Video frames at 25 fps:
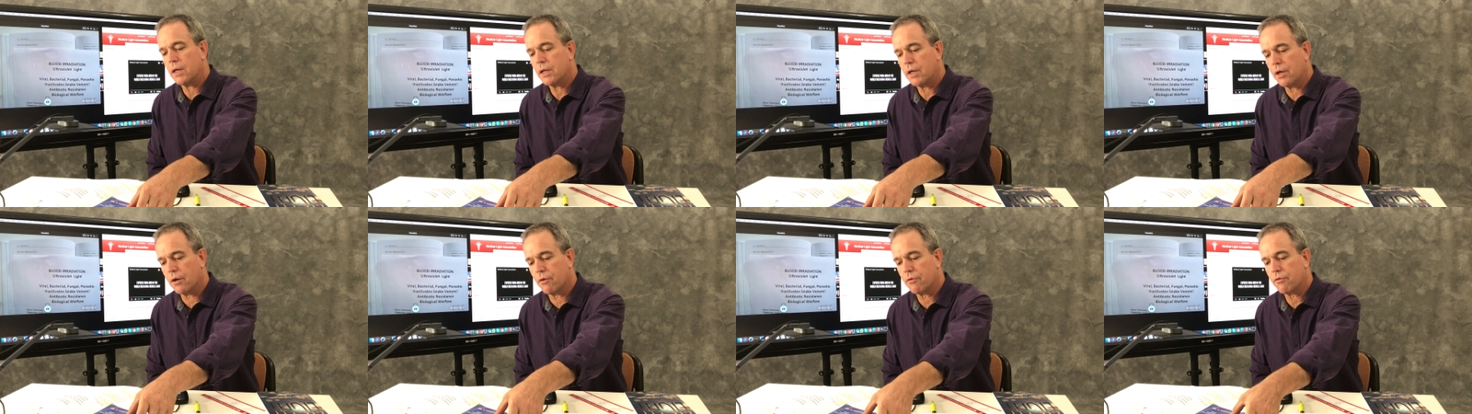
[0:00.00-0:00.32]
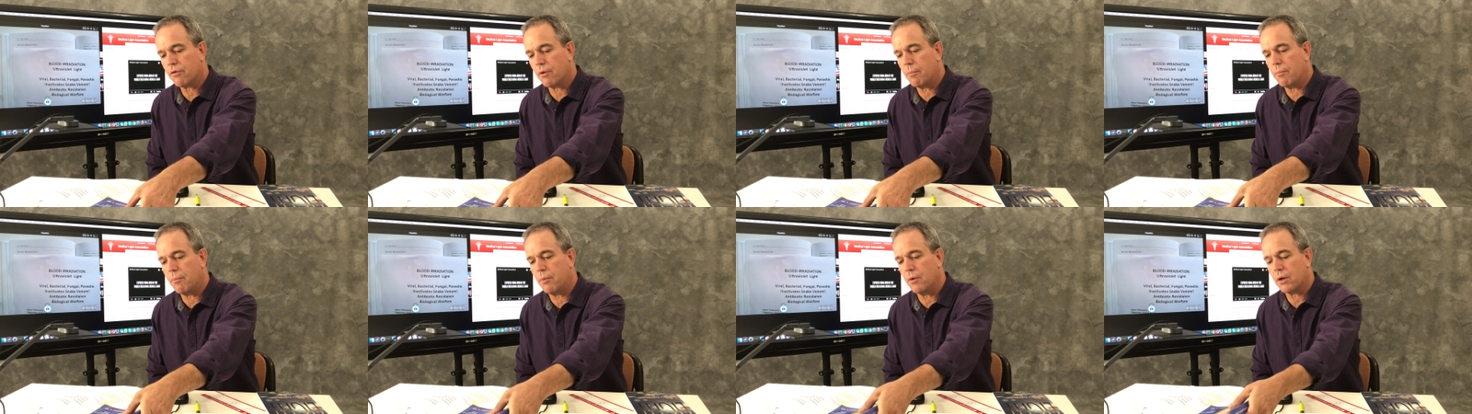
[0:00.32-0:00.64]

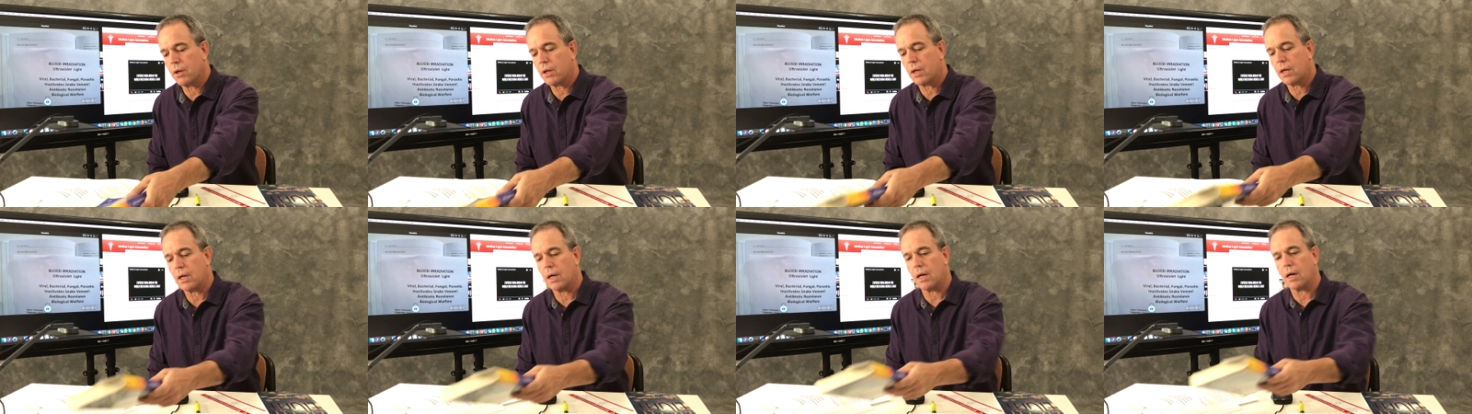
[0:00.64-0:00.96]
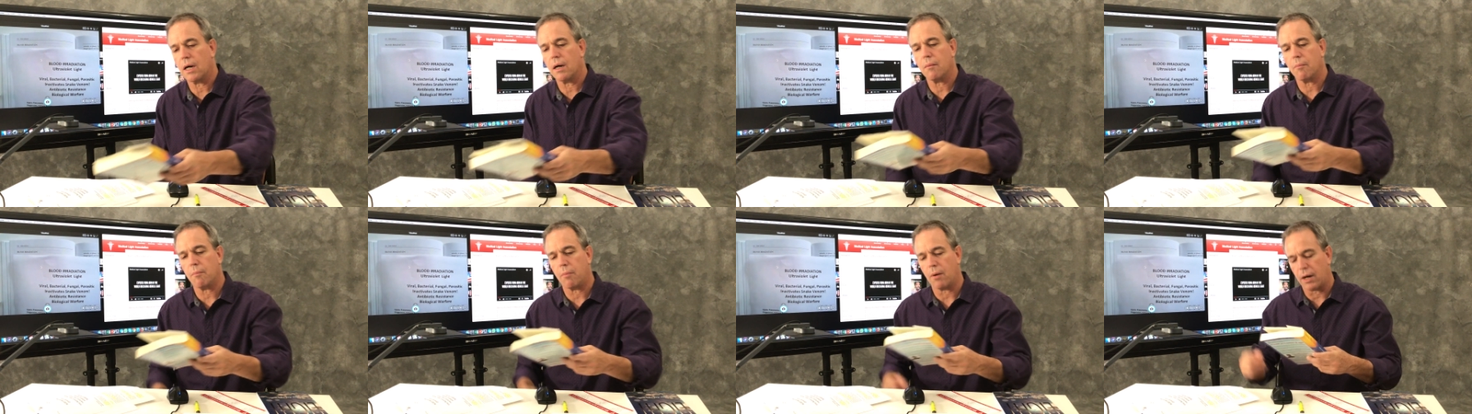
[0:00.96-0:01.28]
Here's a book
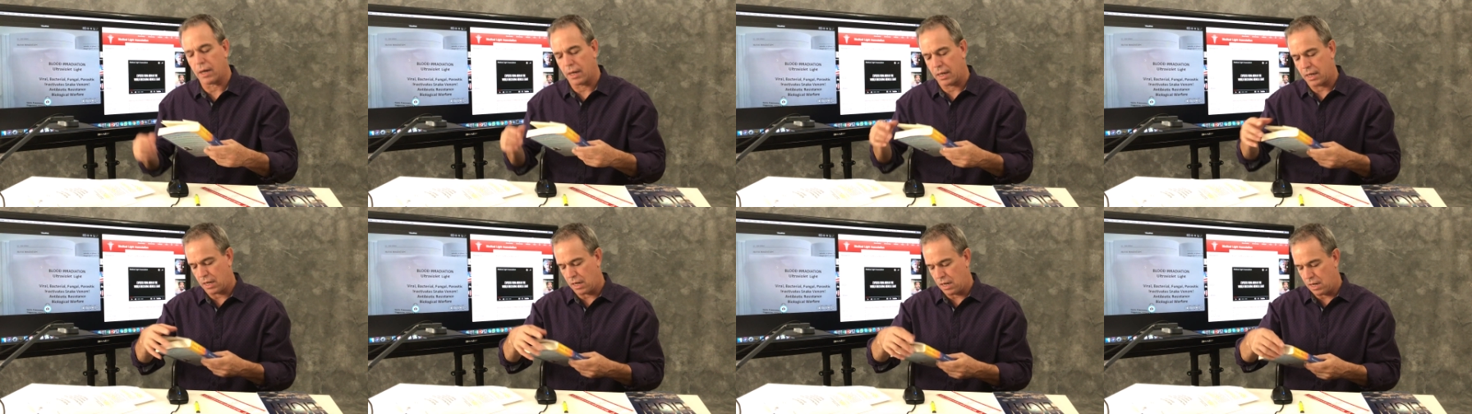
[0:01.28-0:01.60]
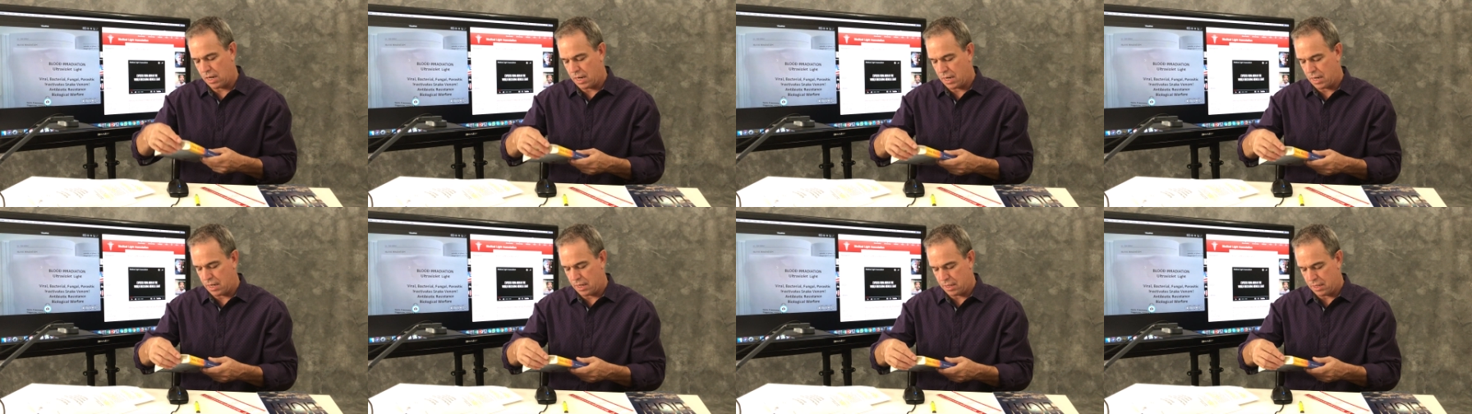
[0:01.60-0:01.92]
by a
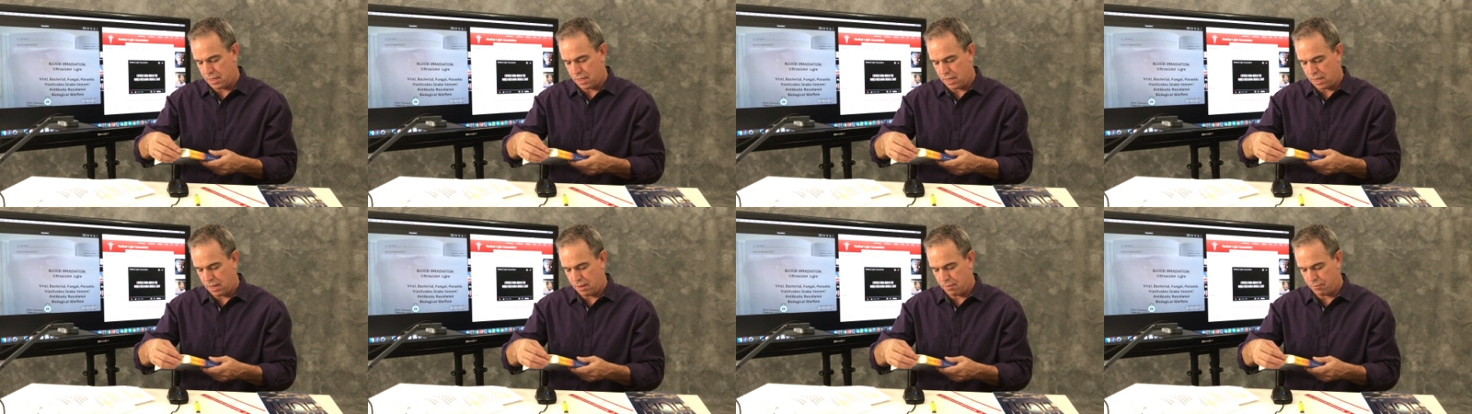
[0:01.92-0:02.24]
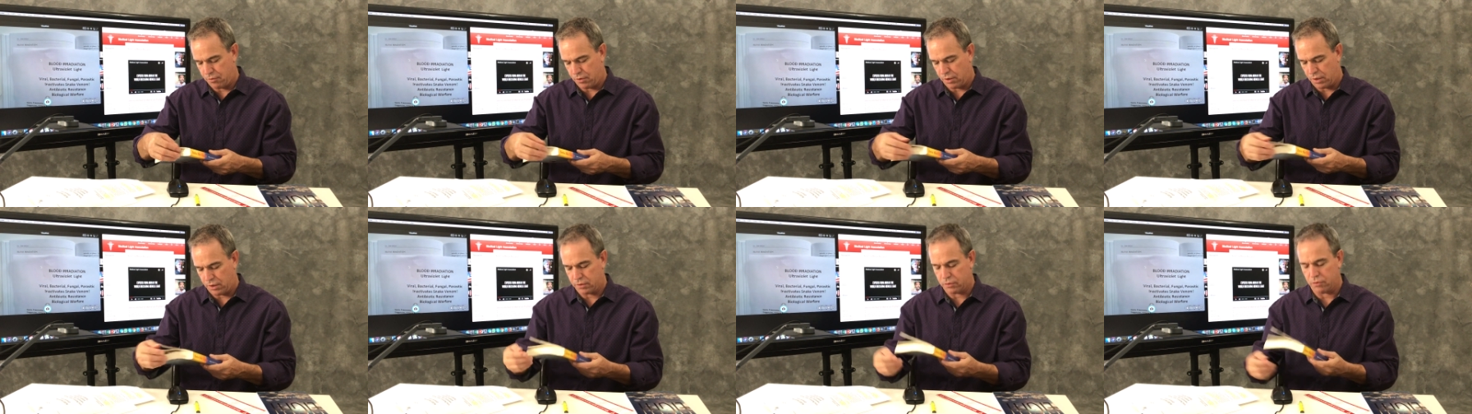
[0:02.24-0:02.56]
guy named
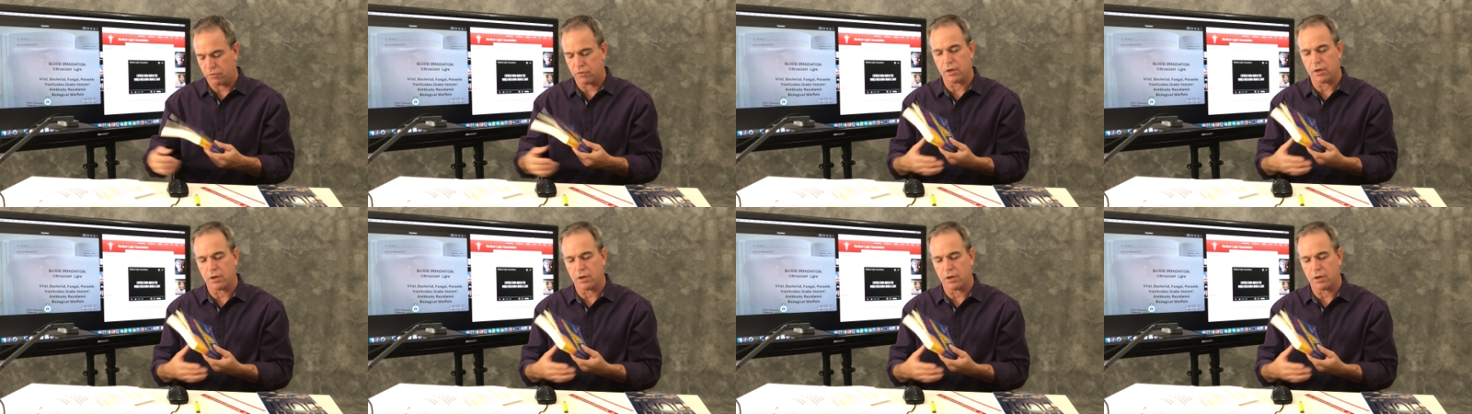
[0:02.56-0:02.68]
Dr.